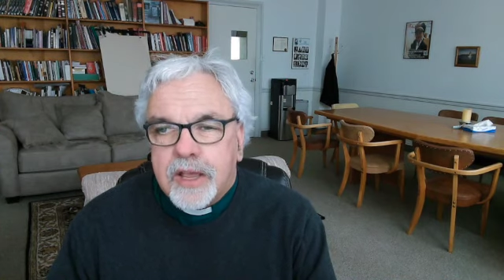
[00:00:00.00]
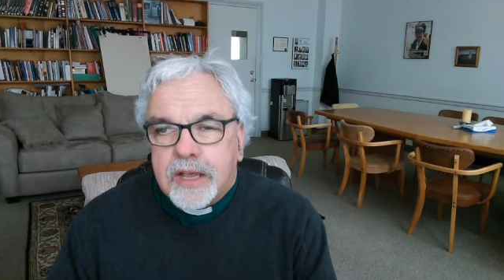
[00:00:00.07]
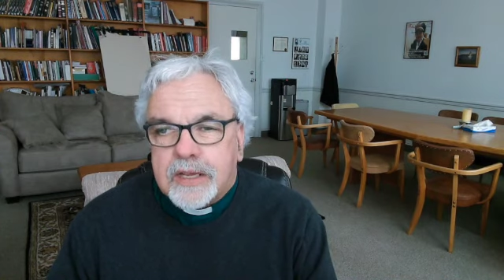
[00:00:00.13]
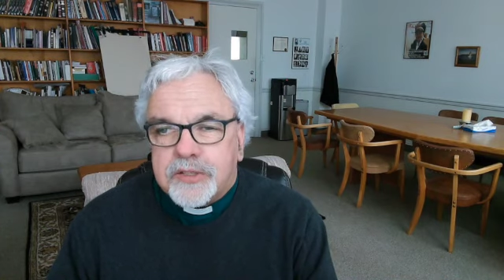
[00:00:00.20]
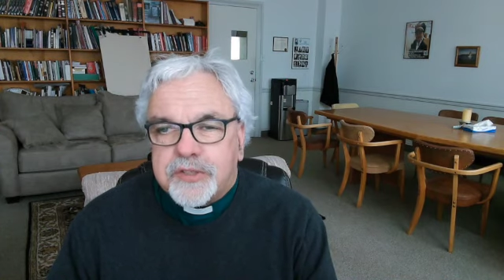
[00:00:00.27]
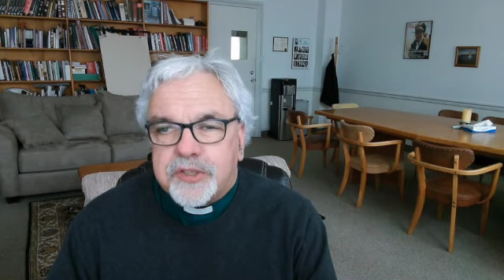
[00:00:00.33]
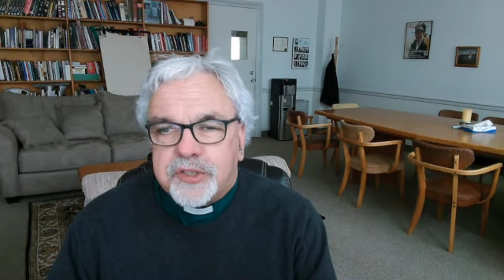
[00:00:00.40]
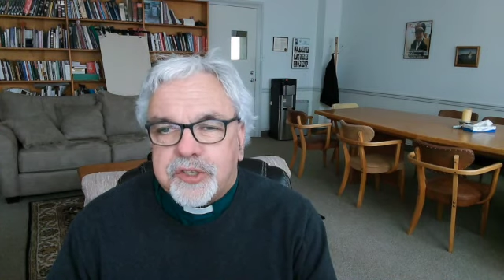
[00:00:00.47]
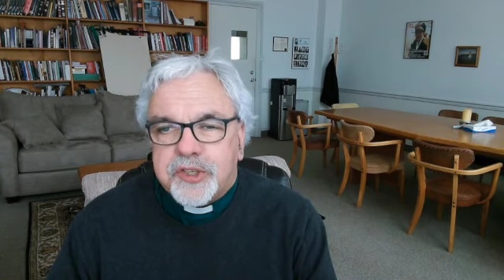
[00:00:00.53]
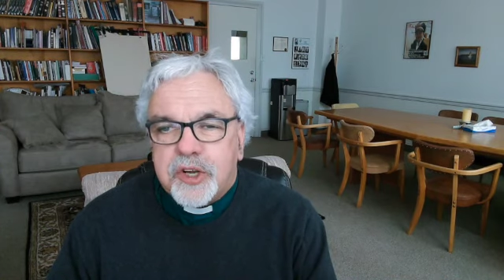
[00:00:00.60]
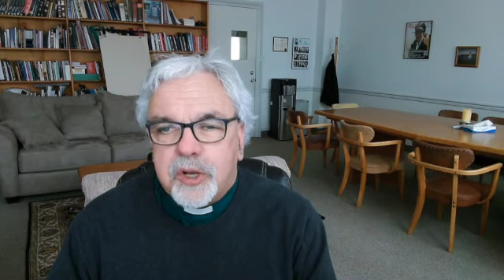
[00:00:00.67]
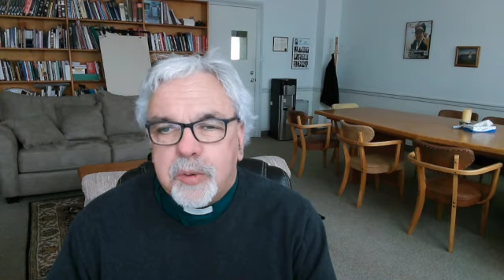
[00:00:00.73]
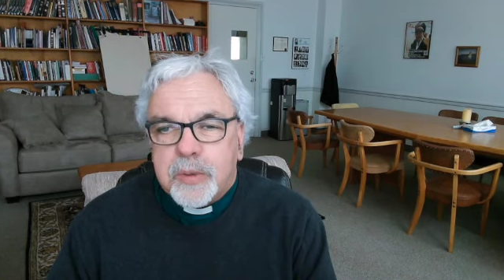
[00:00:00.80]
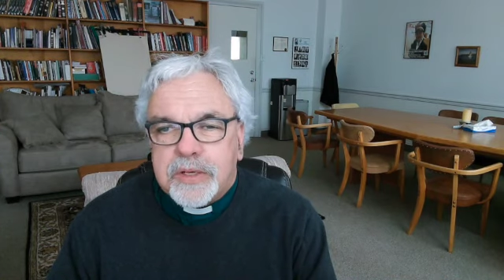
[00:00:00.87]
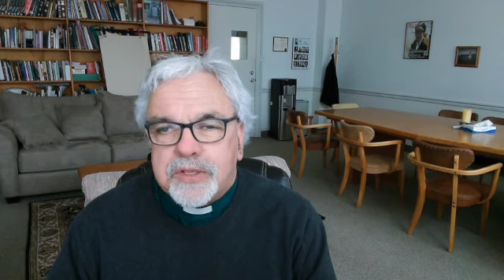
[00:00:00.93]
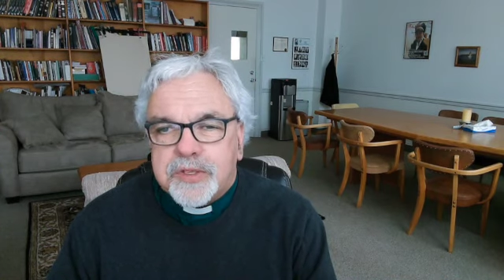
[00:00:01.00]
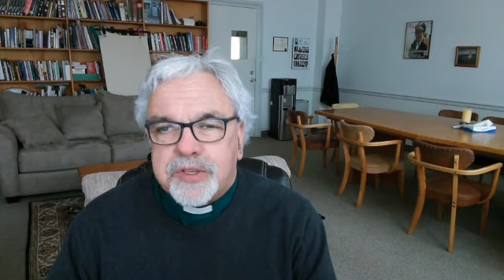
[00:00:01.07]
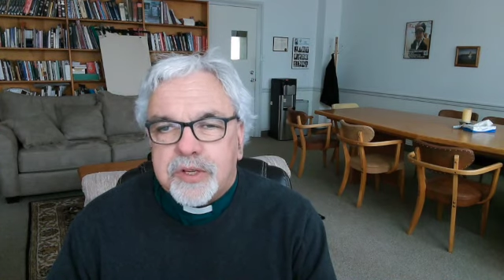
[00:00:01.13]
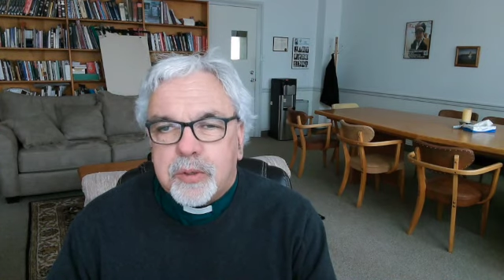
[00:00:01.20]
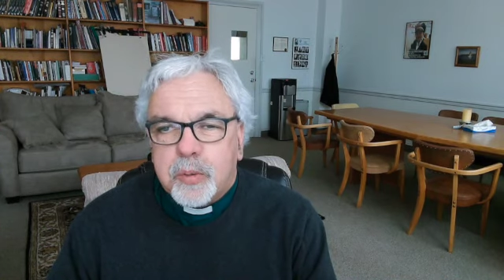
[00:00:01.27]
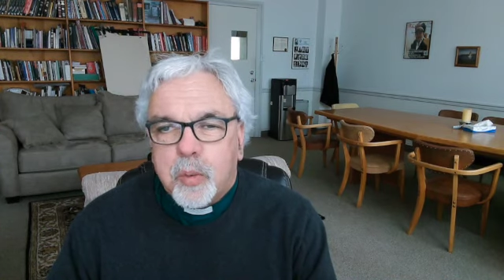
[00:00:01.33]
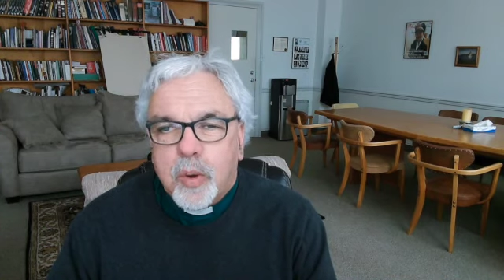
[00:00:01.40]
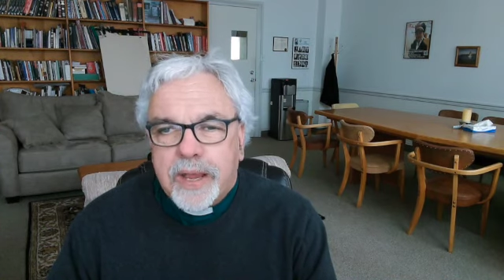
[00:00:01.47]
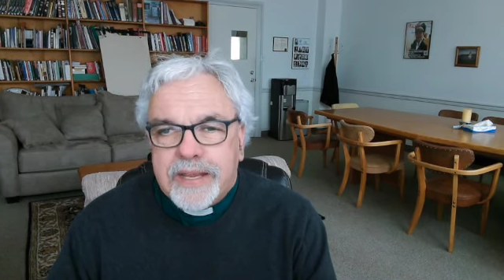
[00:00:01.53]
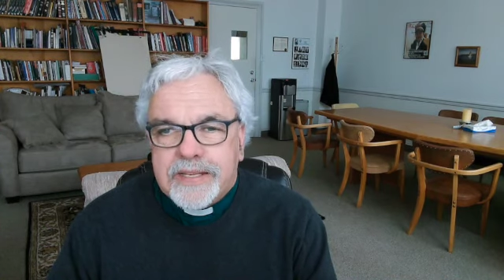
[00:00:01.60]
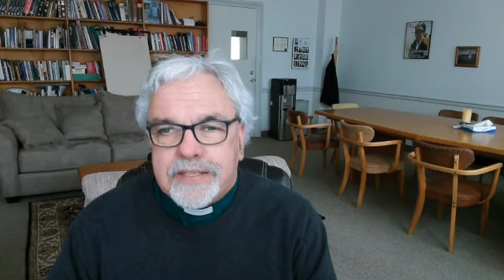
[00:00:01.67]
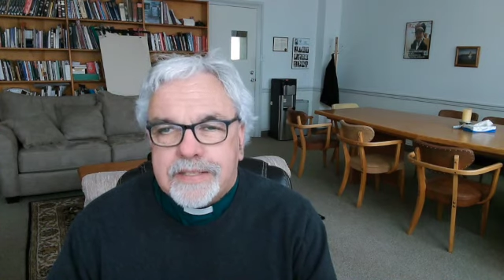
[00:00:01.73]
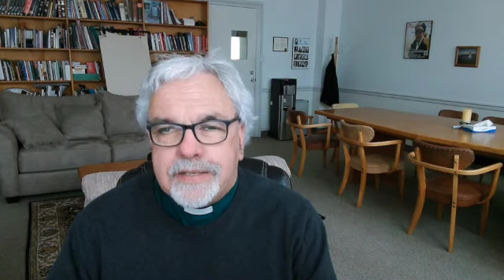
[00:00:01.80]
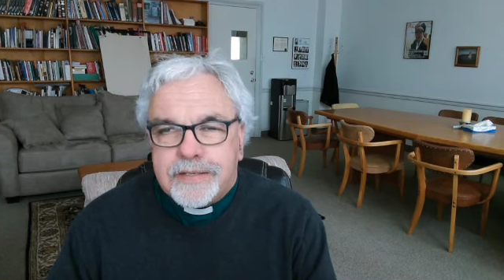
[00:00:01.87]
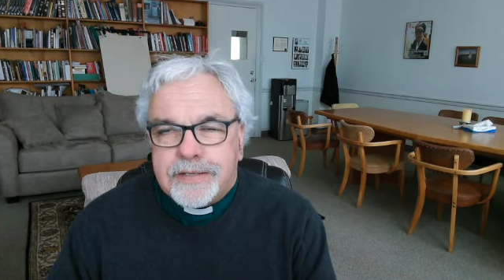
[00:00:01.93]
as the snow is still
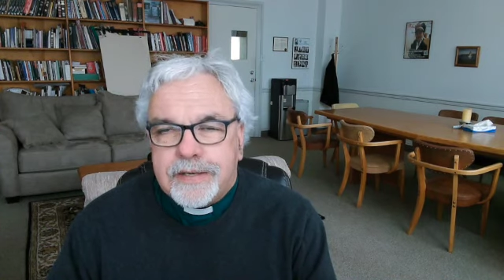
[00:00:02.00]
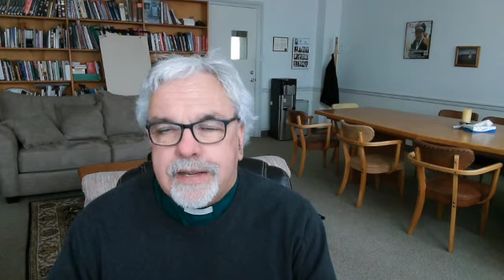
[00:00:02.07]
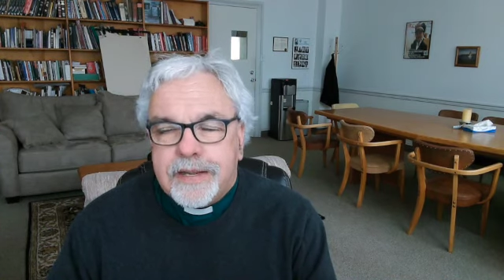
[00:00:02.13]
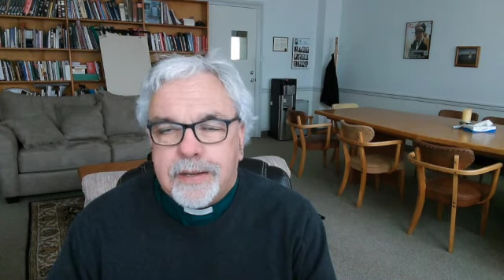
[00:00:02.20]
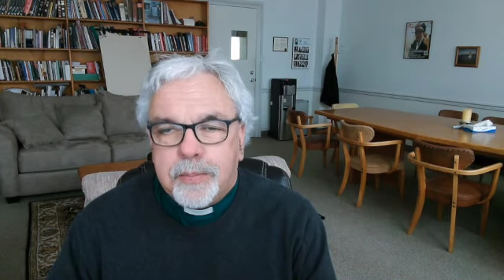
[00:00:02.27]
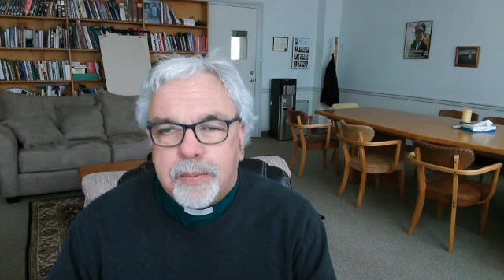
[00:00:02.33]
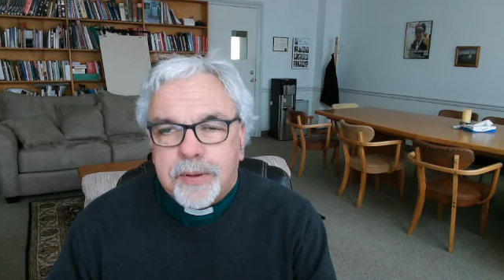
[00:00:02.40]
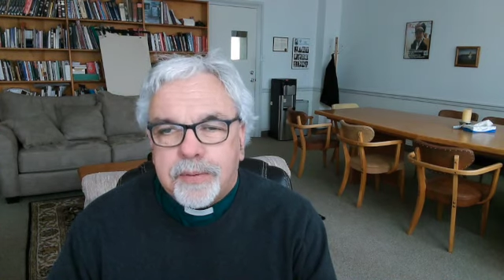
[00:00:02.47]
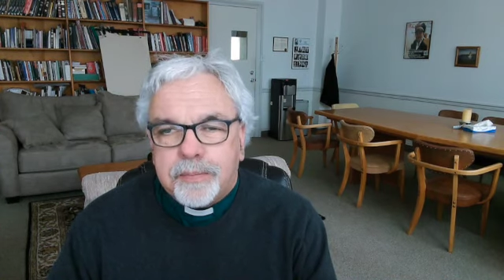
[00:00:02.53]
waist deep.